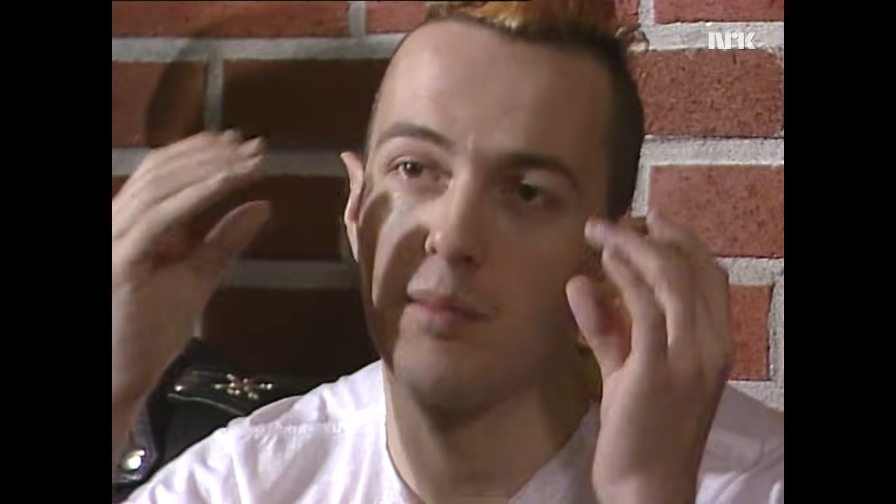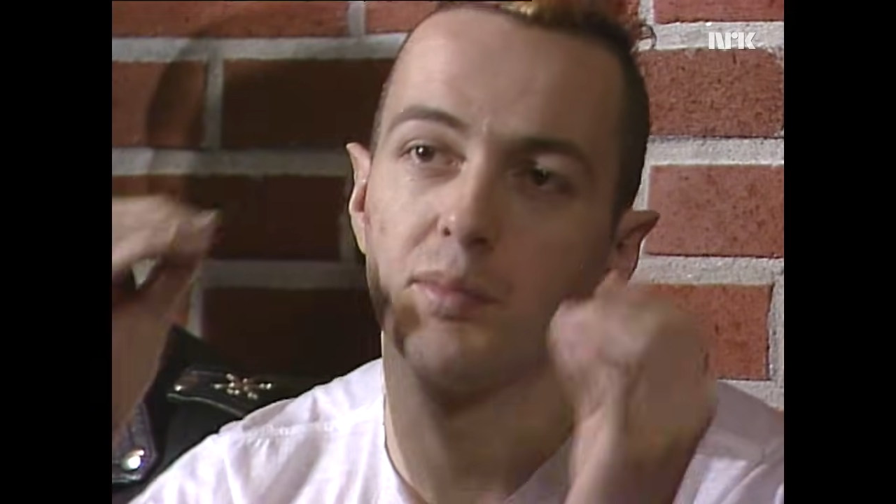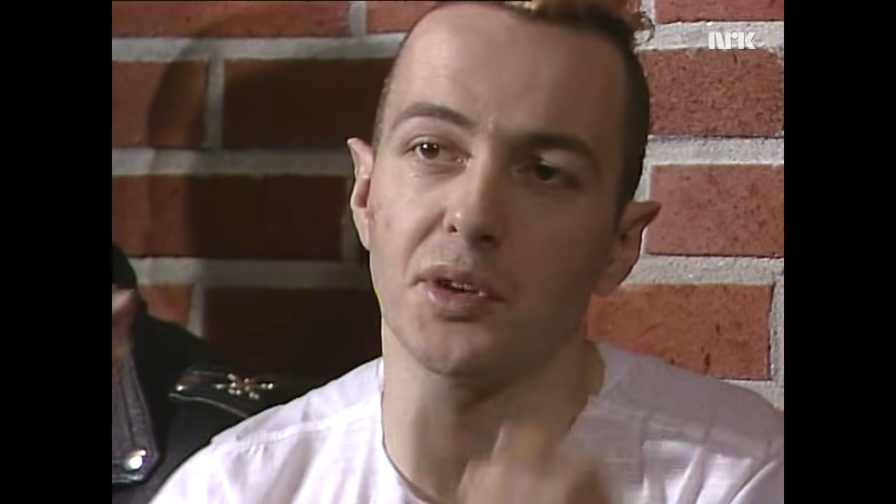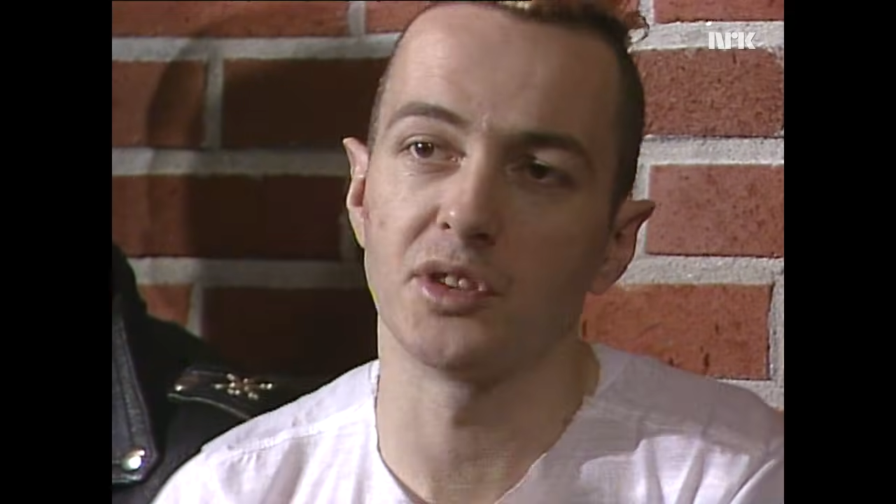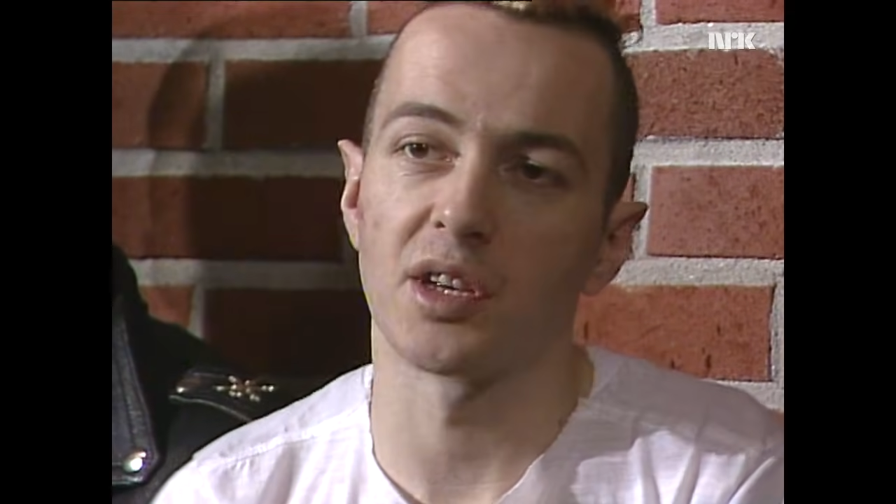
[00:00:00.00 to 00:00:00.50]

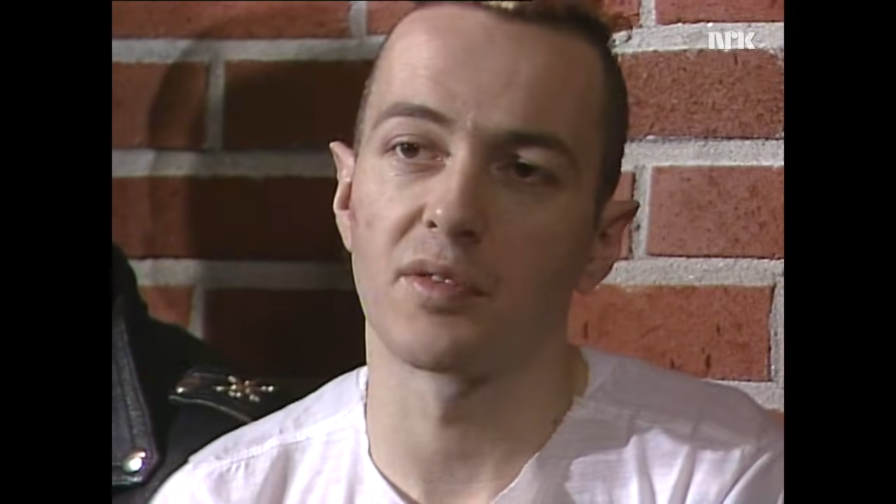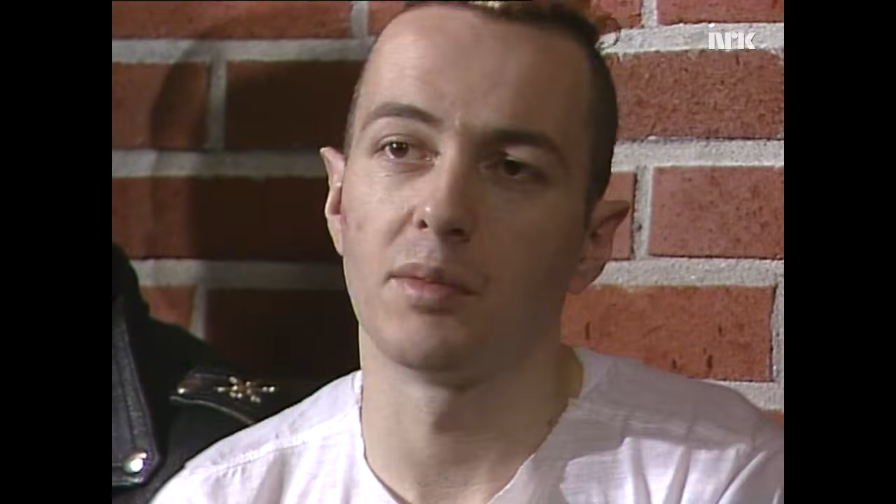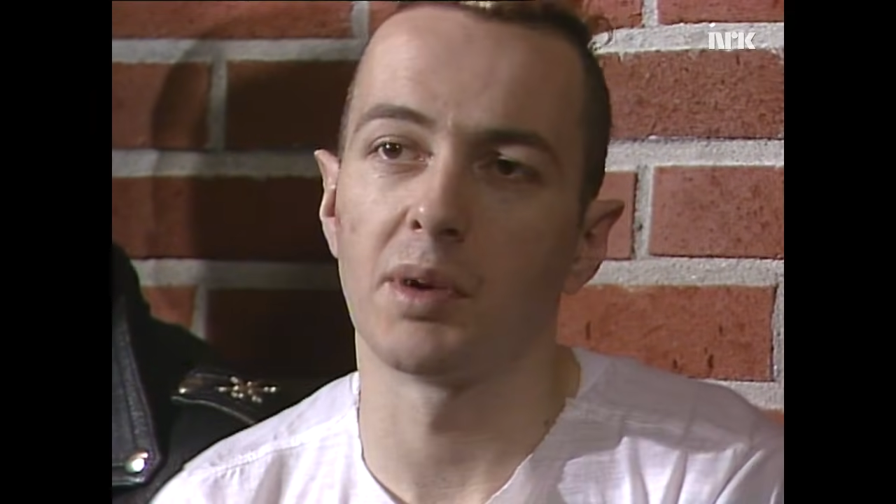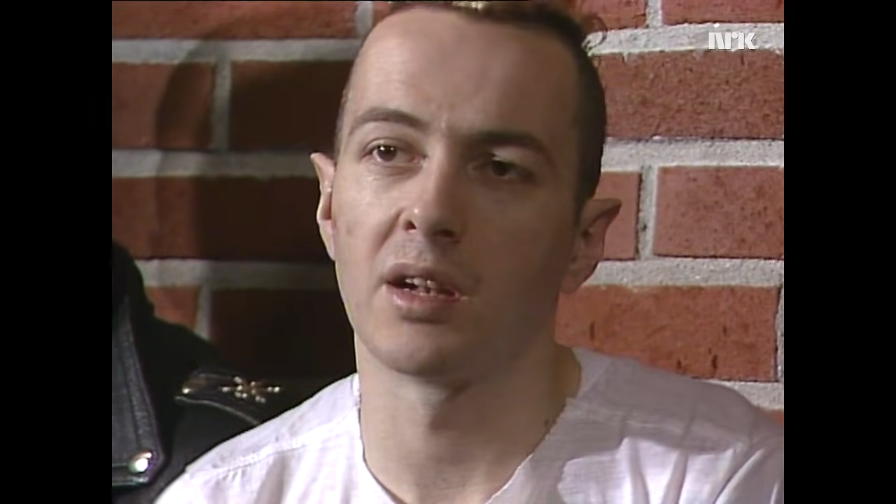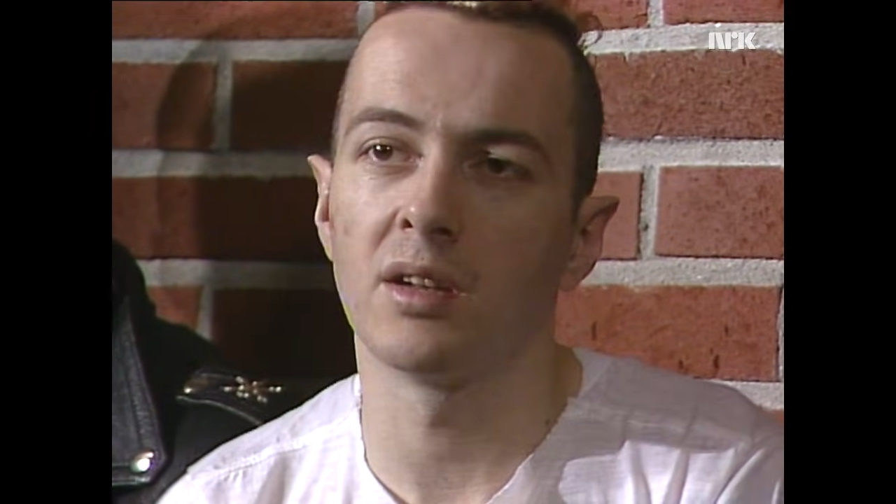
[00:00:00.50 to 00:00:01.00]
music
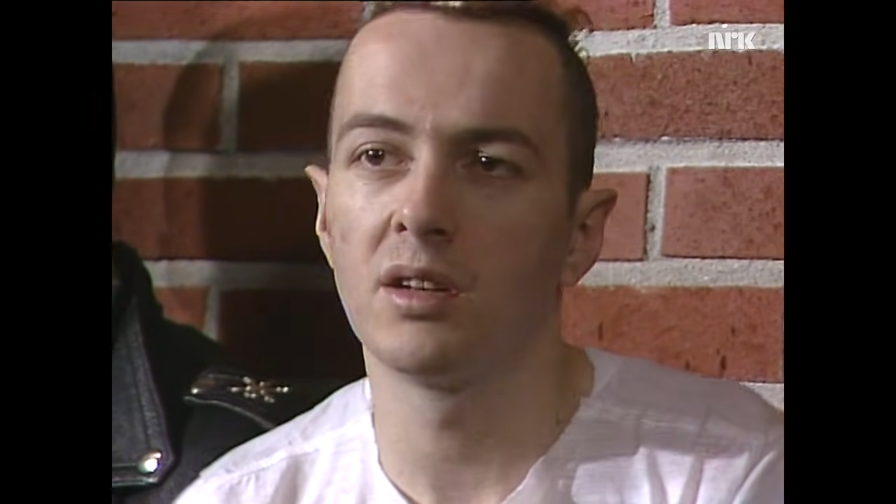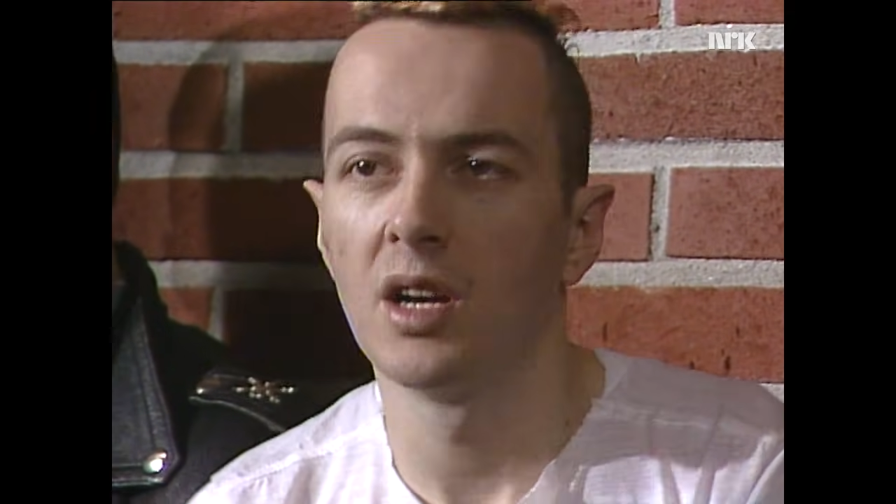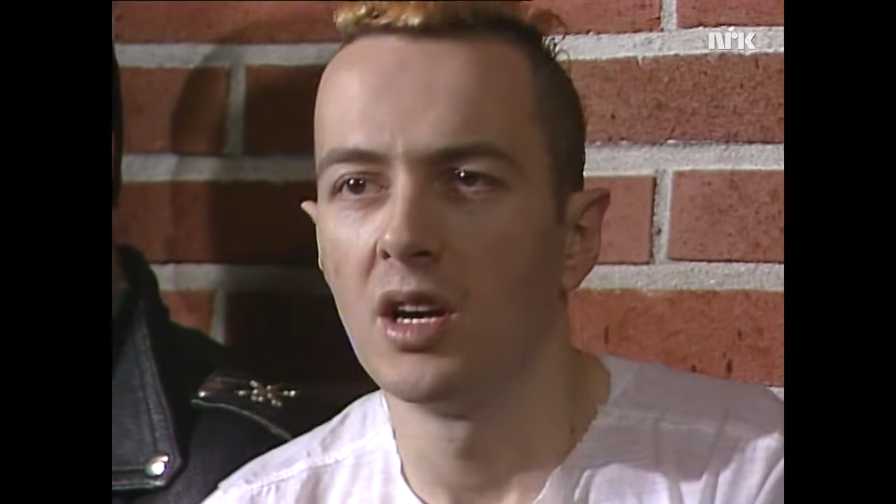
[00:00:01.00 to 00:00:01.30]
from England.